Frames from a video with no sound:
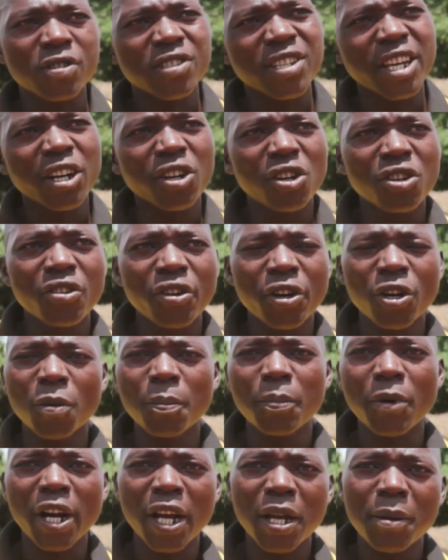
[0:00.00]
secondary or
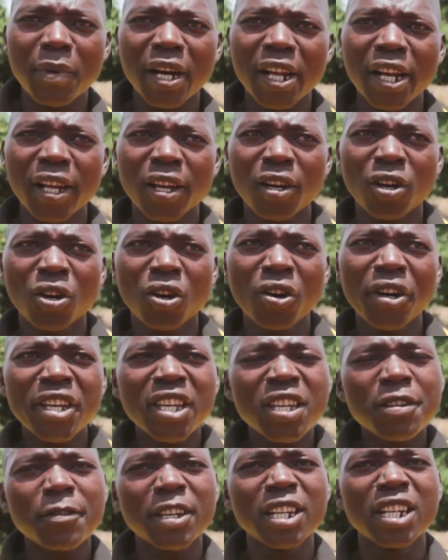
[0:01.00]
primary or
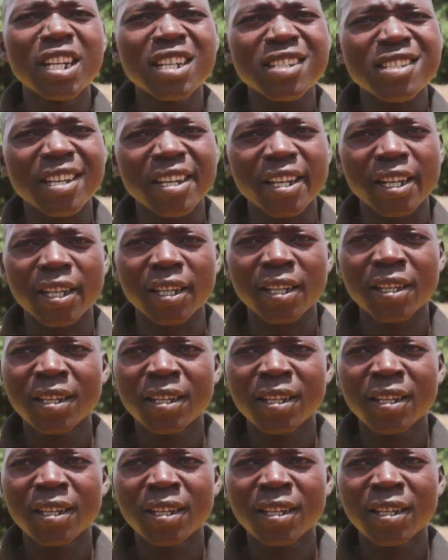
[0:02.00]
even nursery.